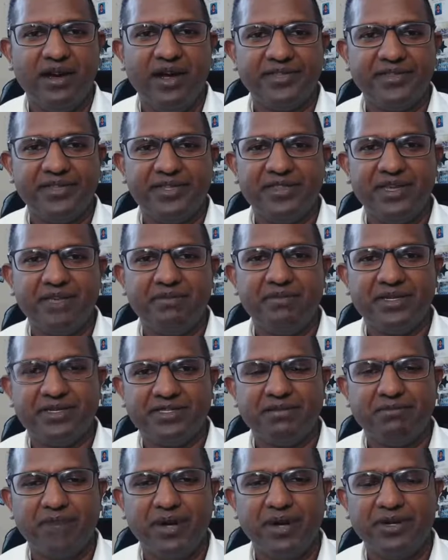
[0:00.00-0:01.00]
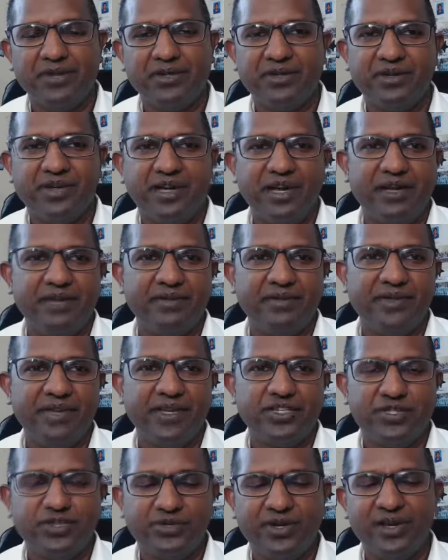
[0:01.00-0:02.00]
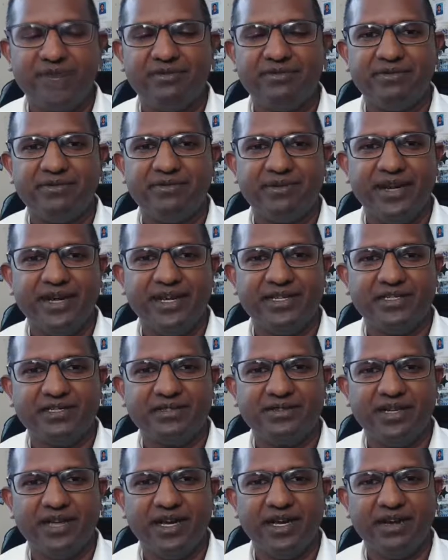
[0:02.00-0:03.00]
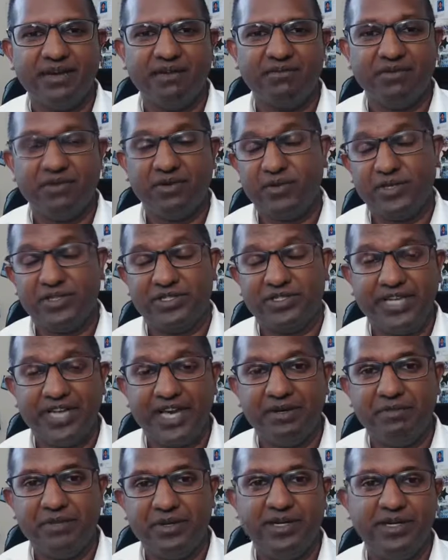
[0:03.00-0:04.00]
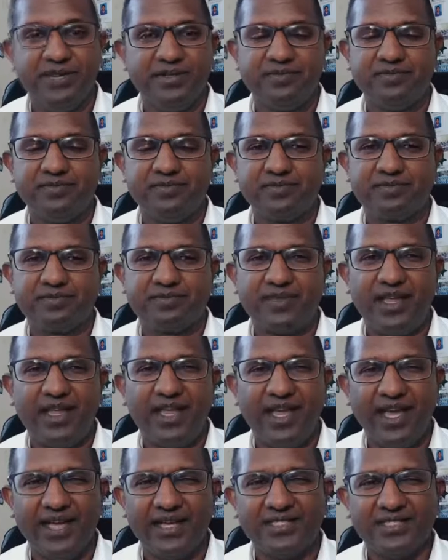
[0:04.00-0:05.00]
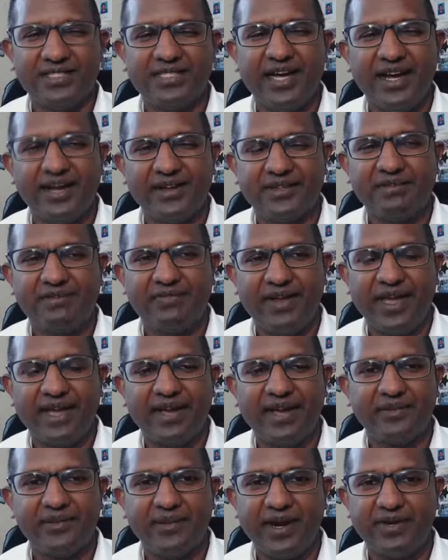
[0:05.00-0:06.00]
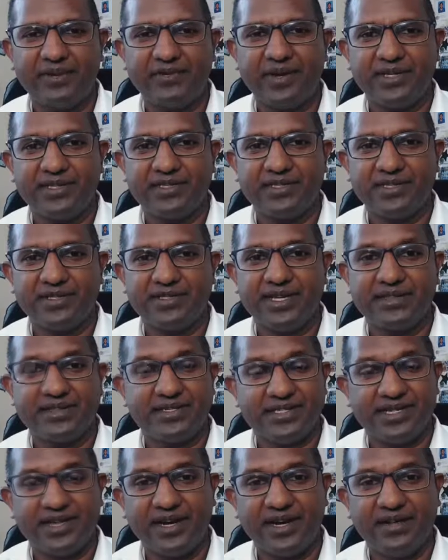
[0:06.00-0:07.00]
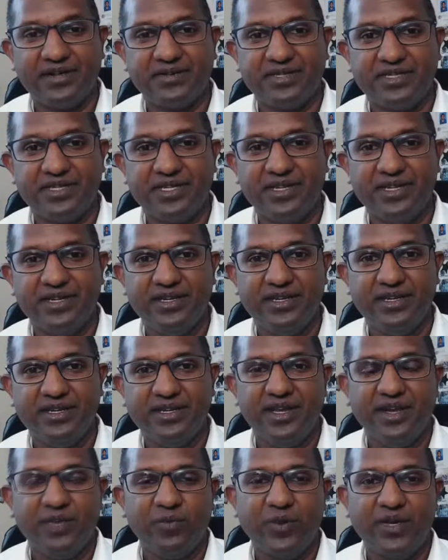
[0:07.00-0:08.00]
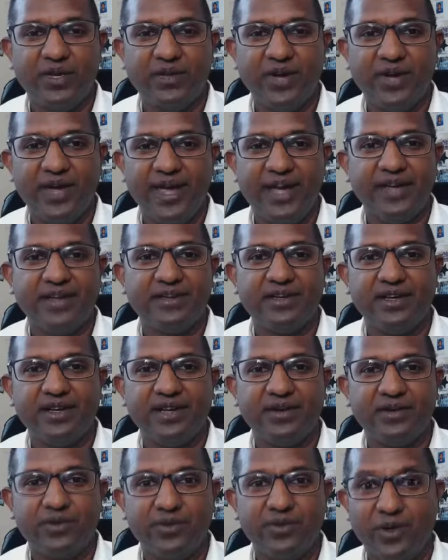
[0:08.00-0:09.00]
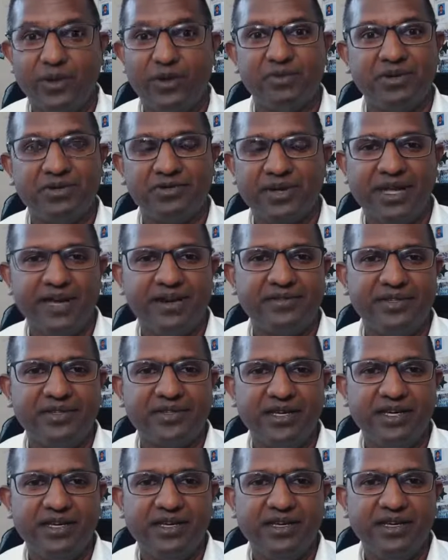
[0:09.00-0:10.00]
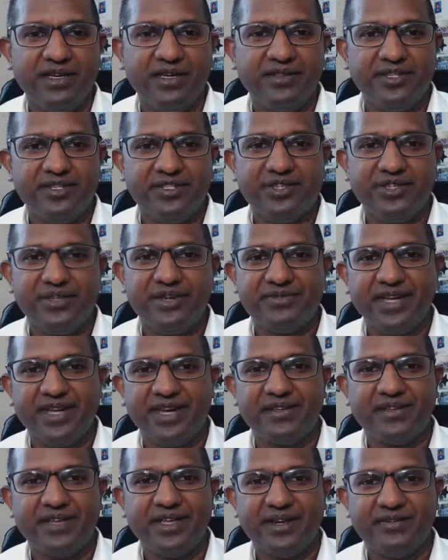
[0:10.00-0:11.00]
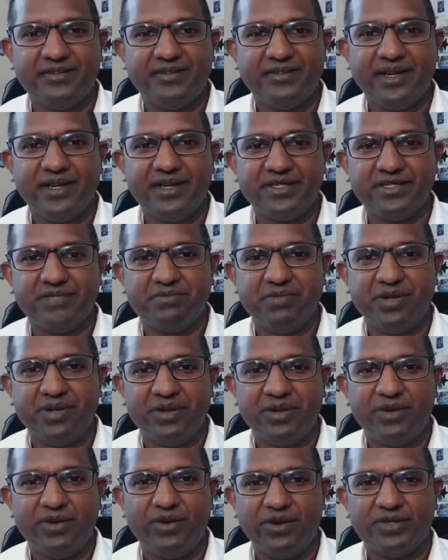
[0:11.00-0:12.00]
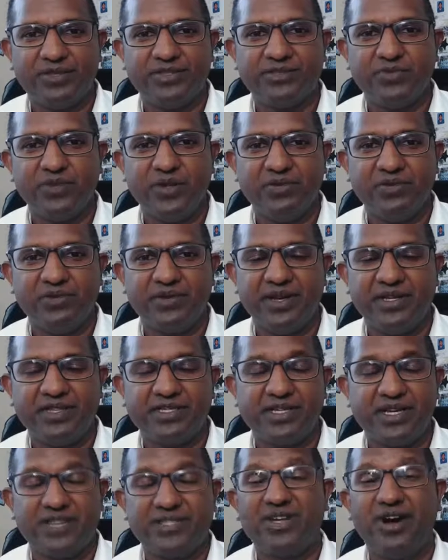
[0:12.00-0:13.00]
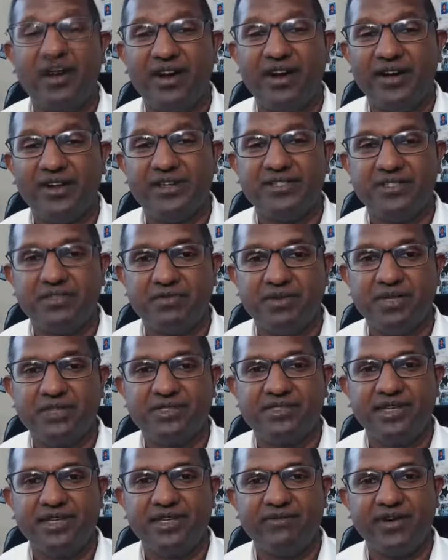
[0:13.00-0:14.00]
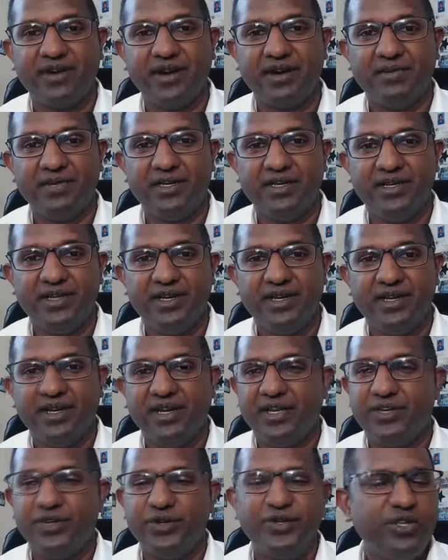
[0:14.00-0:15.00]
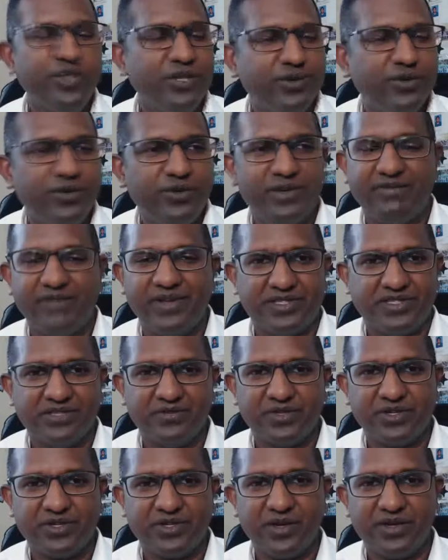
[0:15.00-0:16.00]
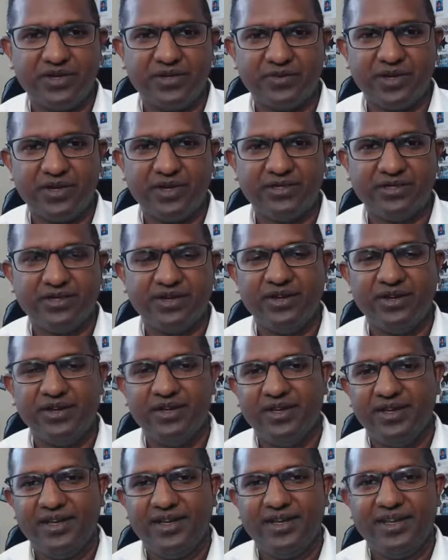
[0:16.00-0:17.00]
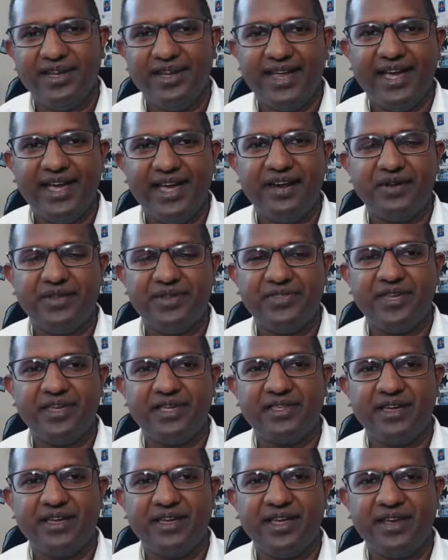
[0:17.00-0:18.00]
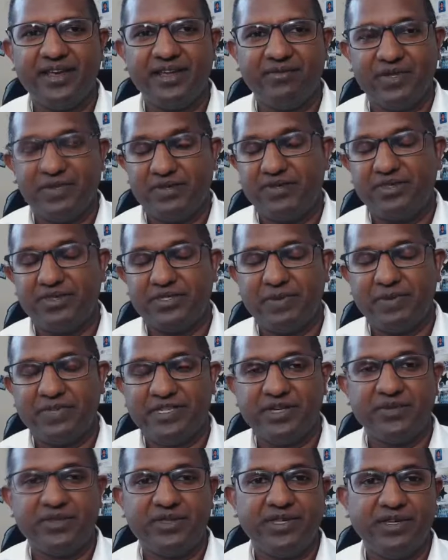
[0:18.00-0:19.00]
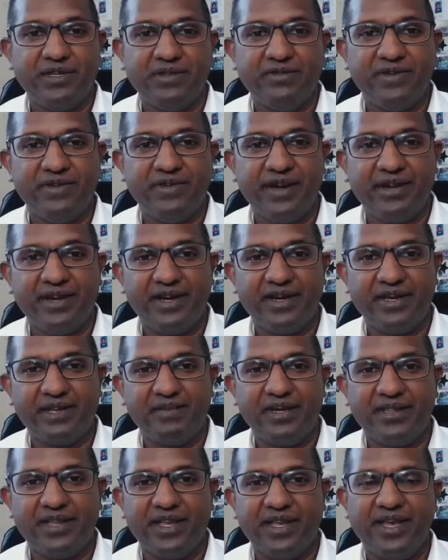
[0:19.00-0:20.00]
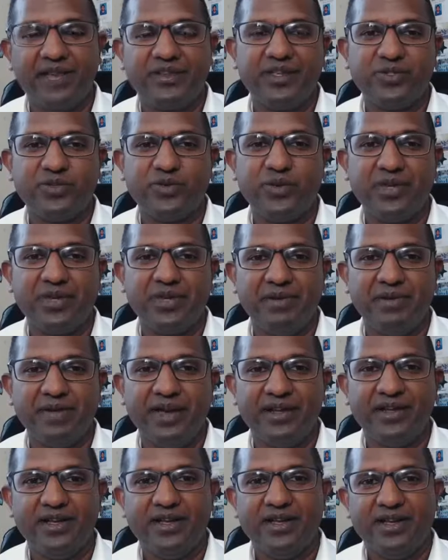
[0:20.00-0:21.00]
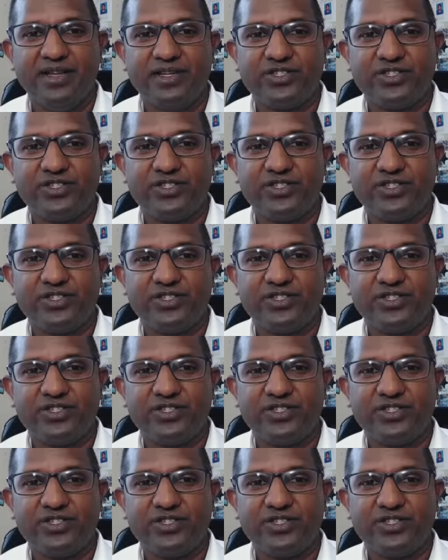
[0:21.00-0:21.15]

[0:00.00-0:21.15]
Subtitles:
I think they missed the boat. They should have raised, tapered, and started to flag rate rises at the start of this year when you had a global recovery. They should have taken that advantage because we were in such high stimulus environment. You knew inflation was going to run. So Now I think they're getting, especially with the new variant coming, now they're talking about